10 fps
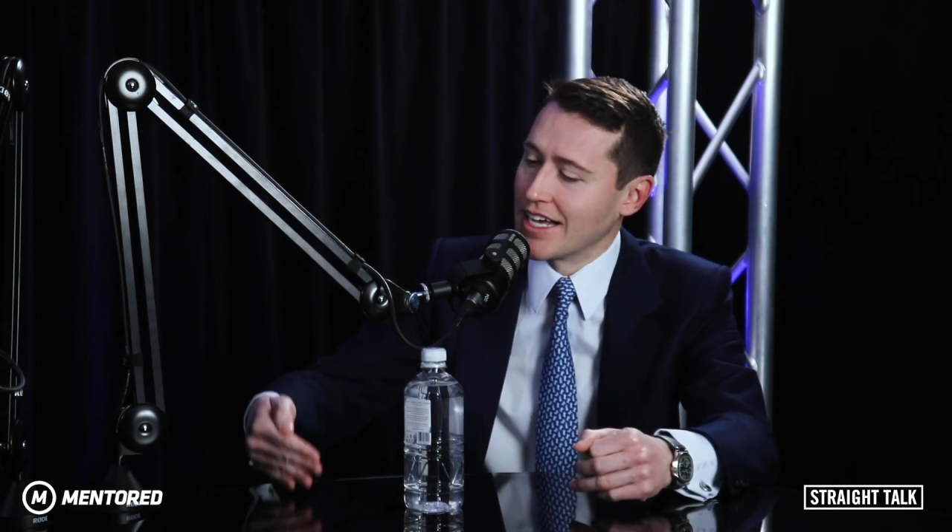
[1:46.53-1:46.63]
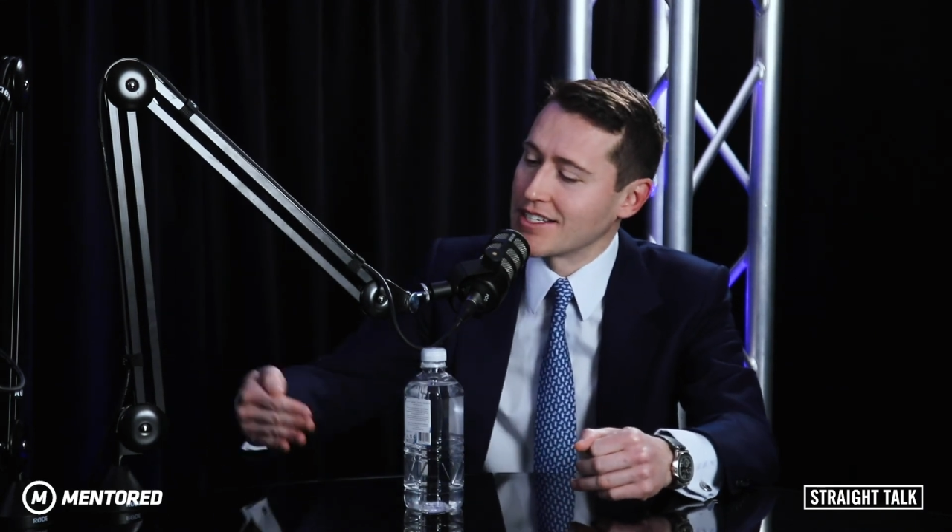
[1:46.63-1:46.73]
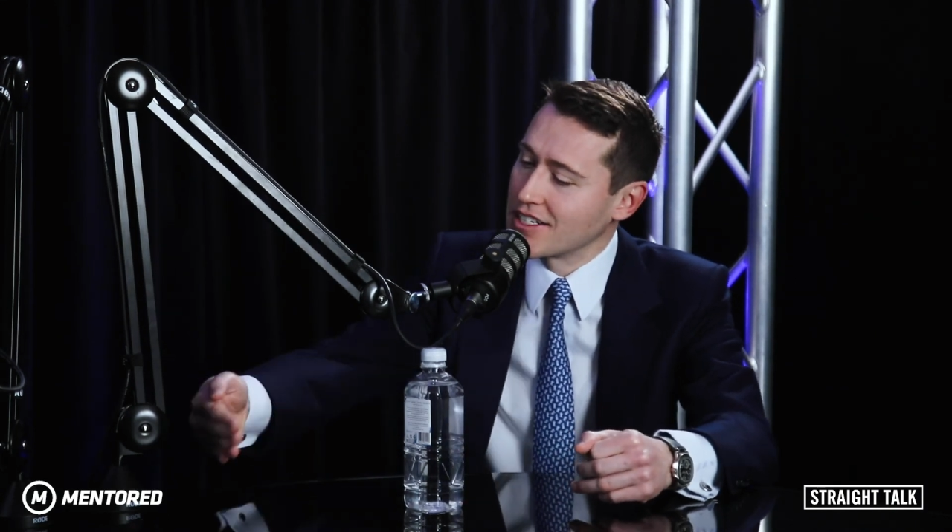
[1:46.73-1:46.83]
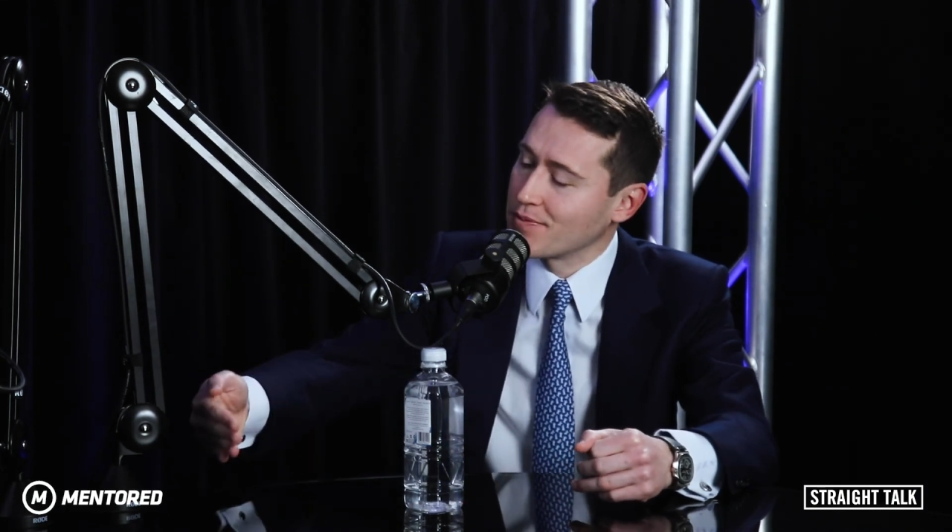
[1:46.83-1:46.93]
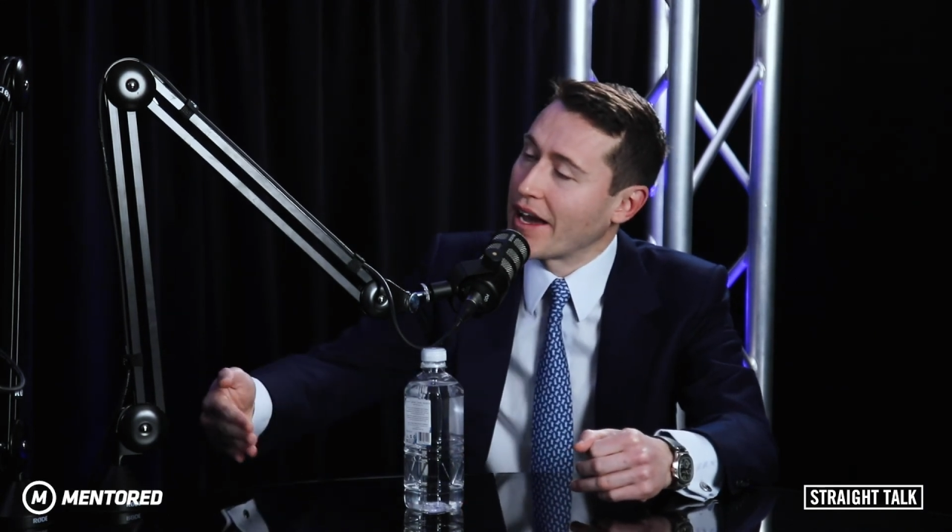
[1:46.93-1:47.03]

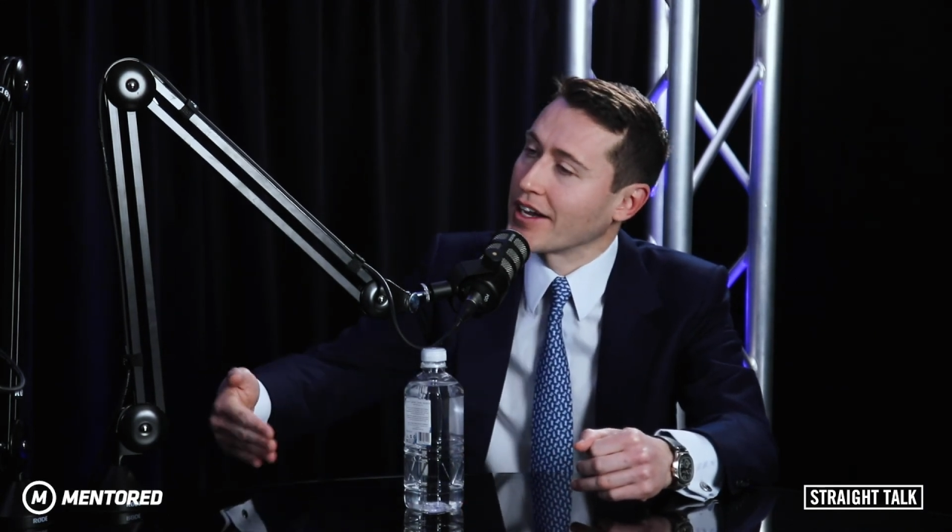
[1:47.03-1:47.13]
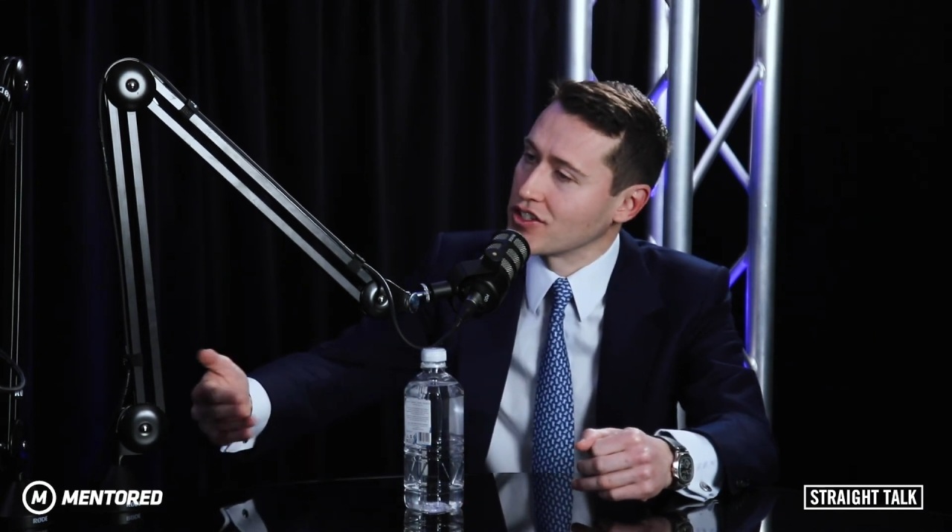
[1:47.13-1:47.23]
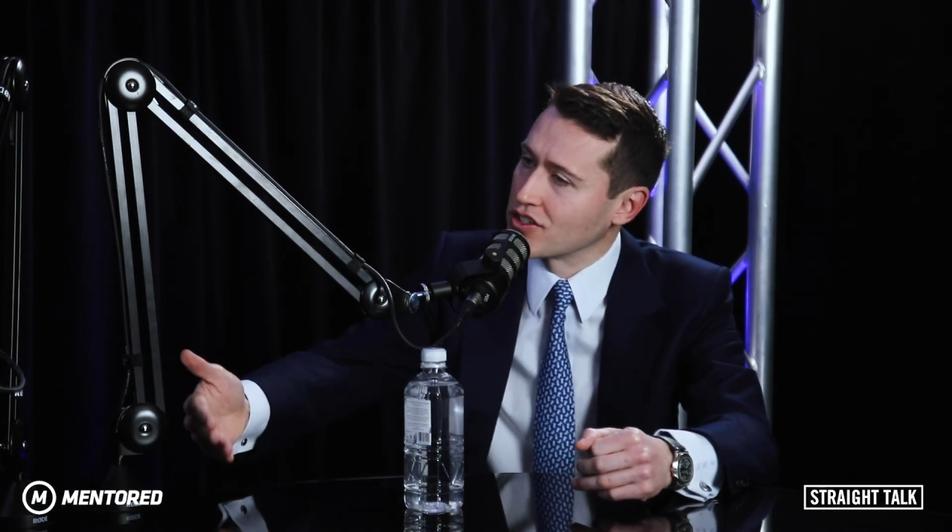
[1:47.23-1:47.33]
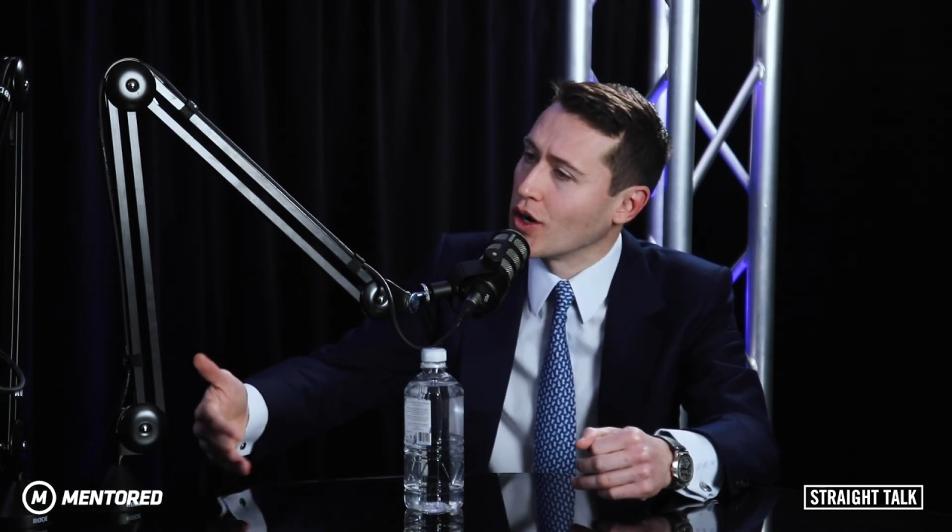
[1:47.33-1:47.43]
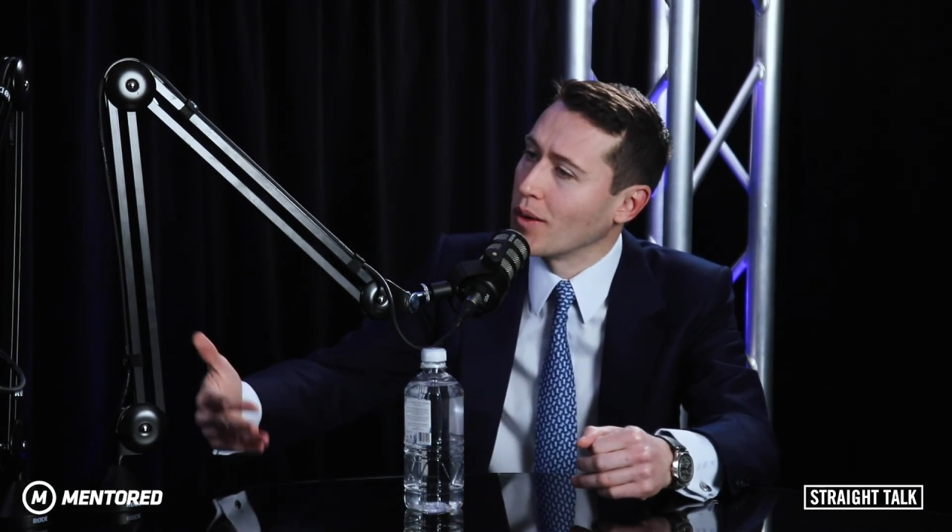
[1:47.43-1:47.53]
as the
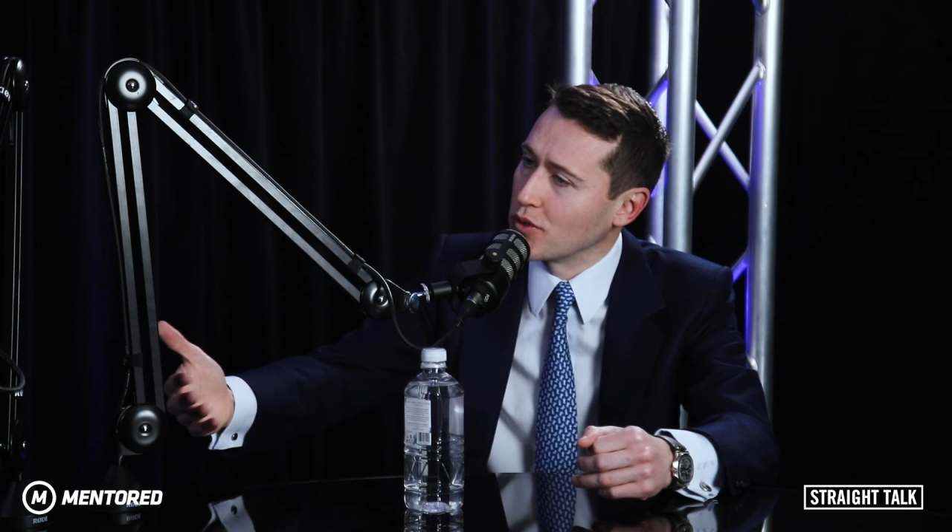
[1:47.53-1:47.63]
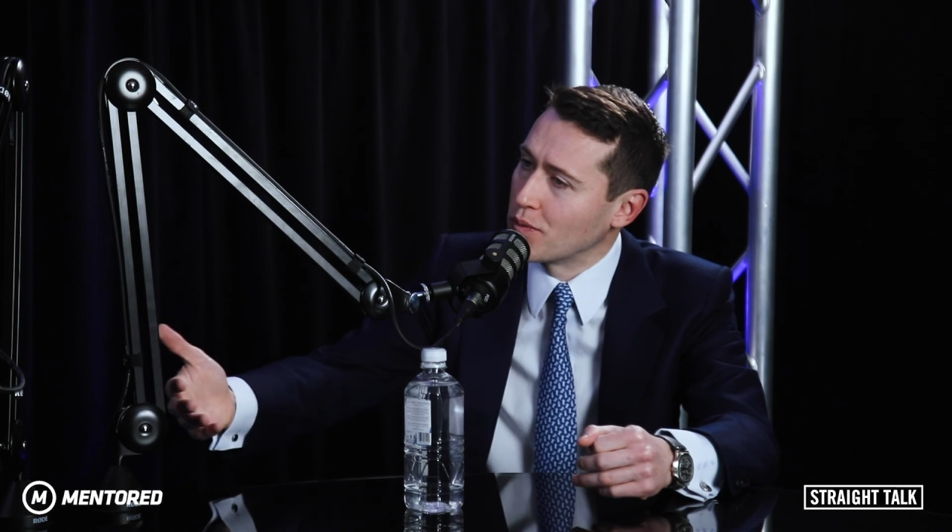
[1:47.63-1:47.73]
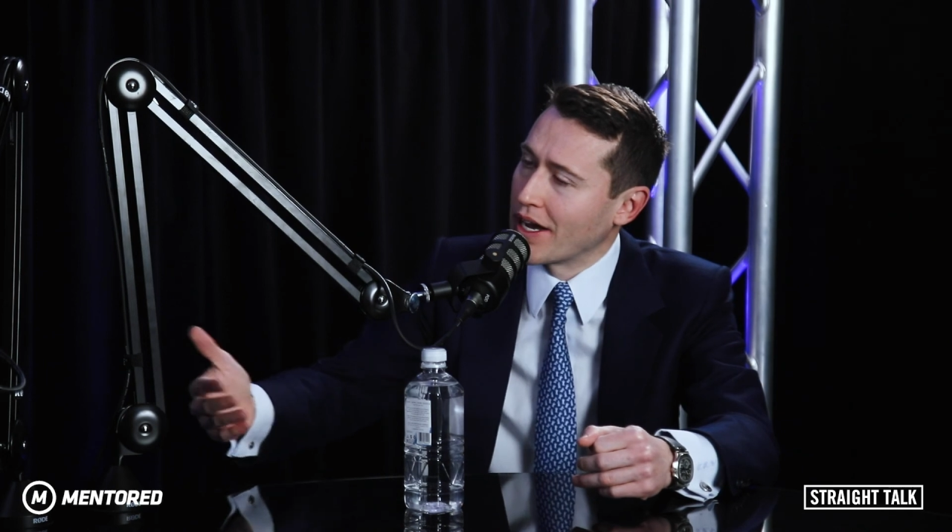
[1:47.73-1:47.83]
packages go up,